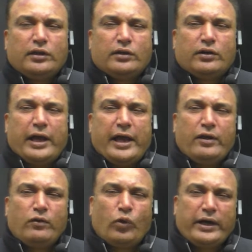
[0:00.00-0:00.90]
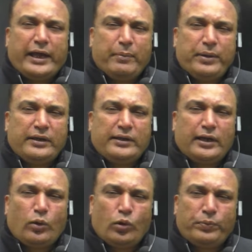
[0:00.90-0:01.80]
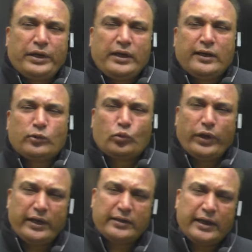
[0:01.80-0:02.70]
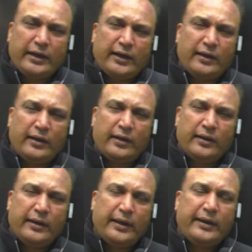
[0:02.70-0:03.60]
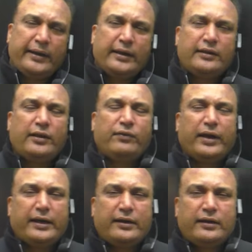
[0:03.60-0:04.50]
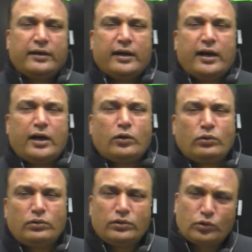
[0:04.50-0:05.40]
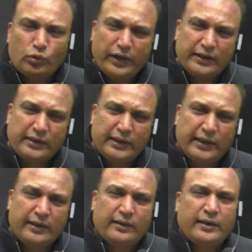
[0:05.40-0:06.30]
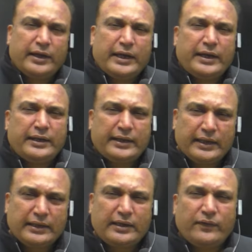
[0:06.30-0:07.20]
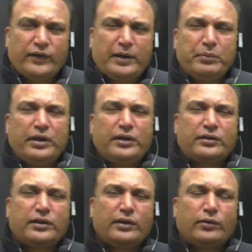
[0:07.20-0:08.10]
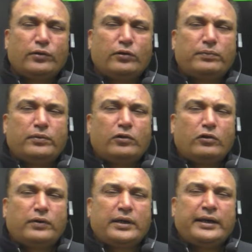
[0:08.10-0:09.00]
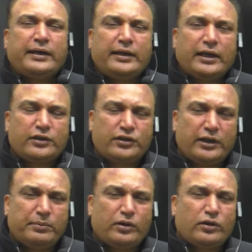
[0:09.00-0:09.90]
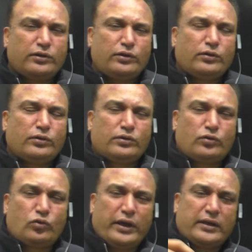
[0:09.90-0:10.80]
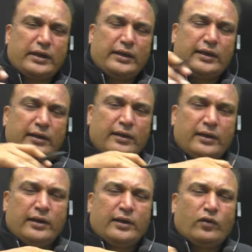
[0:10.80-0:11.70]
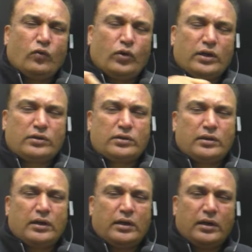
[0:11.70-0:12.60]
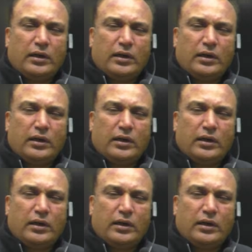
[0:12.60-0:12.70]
And what happened? The opening of Suez Canal intensified. How Suez Canal intensified British control over India's trade? Because you know Suez Canal was a